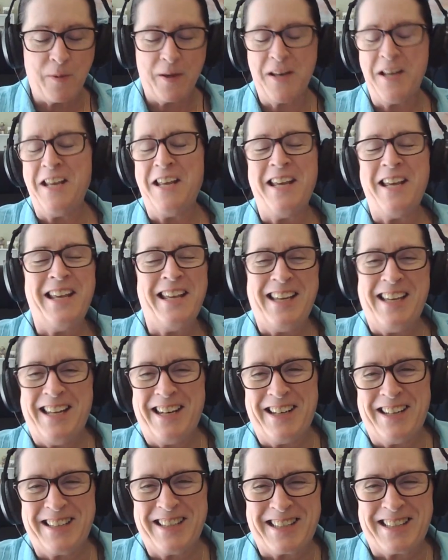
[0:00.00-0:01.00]
But
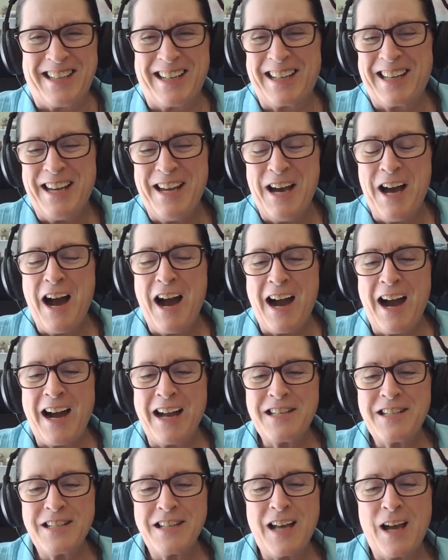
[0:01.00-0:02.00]
it's like,
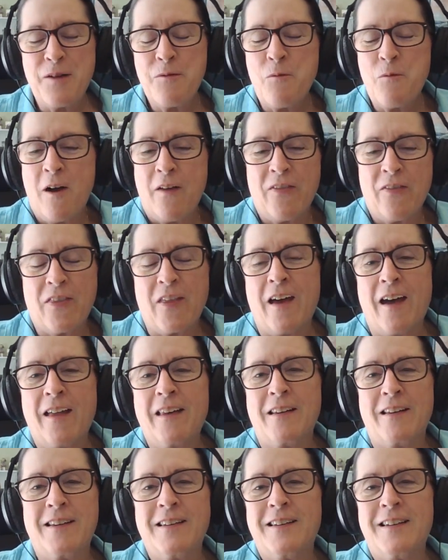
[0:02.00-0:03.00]
I want
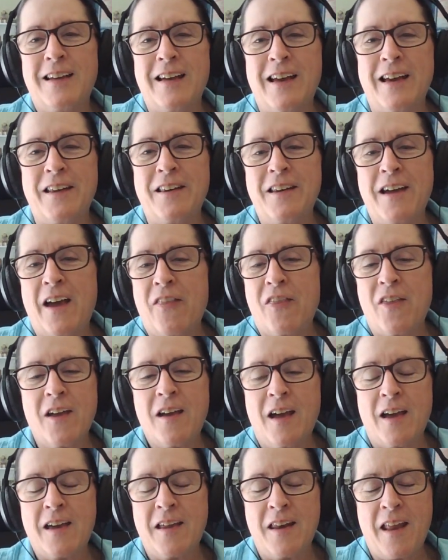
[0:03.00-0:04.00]
that. And I think
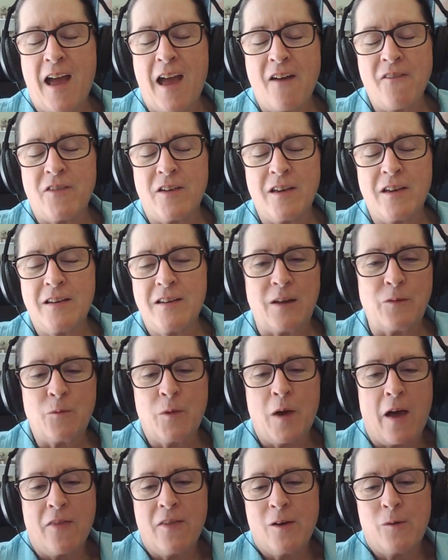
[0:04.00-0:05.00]
I can have it. And
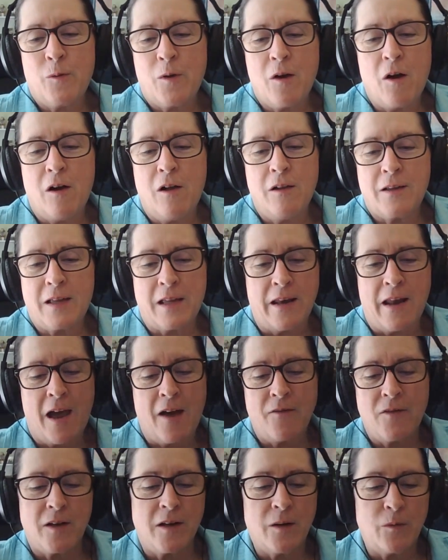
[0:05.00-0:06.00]
I think we all can
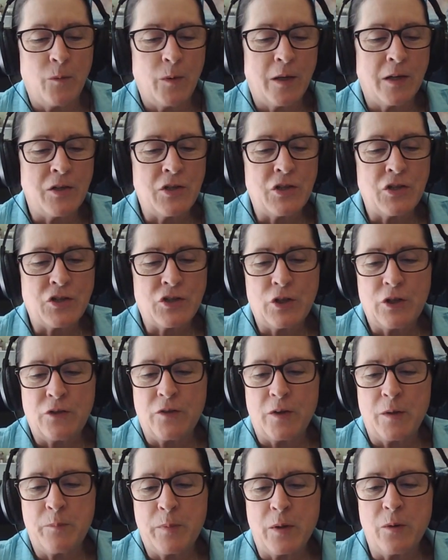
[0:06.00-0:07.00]
have it and we can deserve
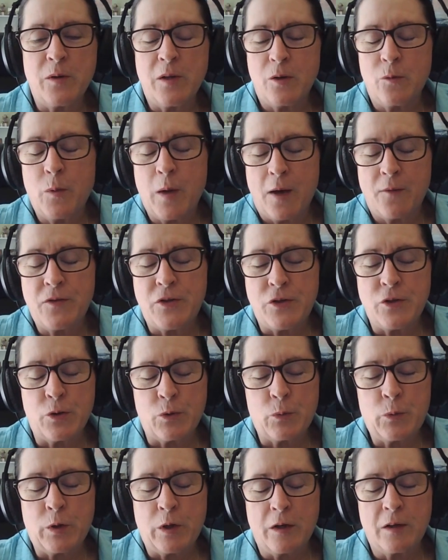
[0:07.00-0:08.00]
it. But, we have to do
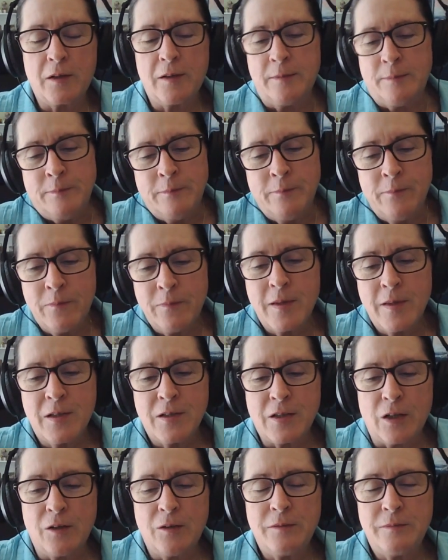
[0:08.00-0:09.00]
the work.
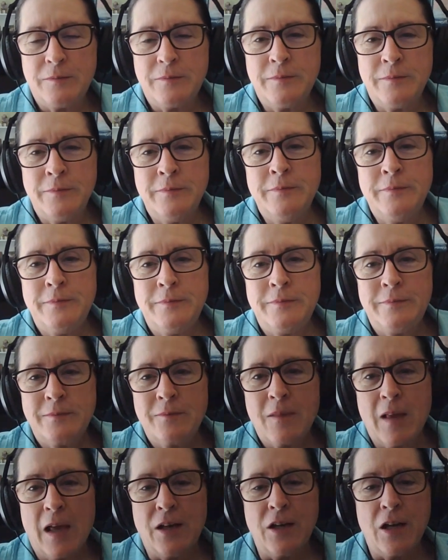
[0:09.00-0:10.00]
So,
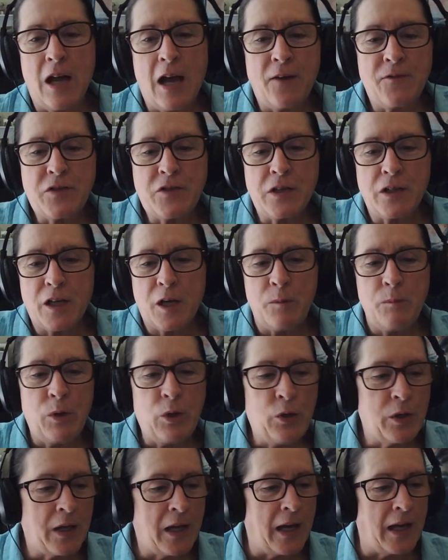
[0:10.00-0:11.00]
and you have to
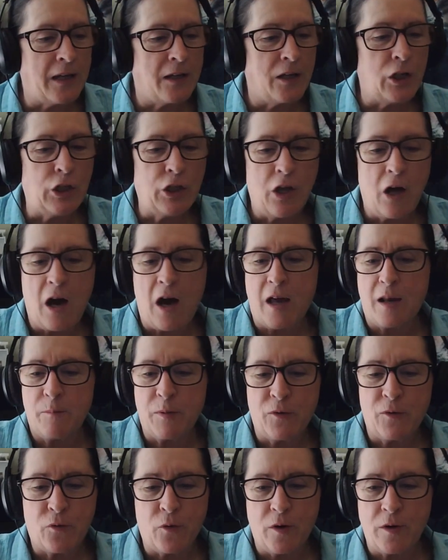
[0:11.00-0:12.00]
communicate a lot
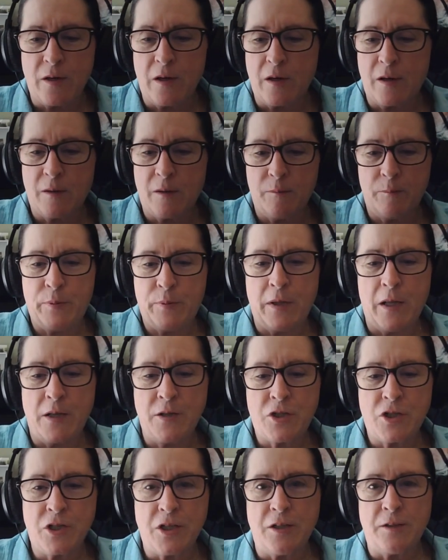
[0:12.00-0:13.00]
before you
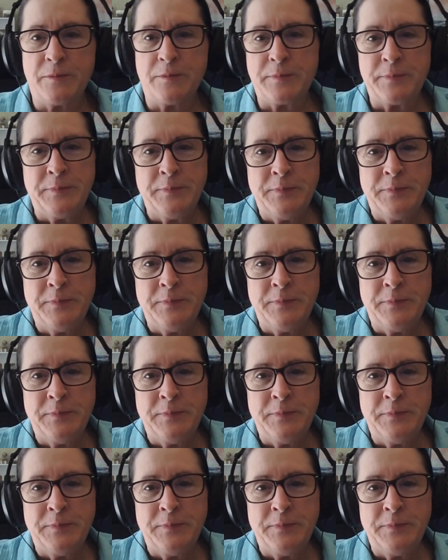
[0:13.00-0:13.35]
plunge in.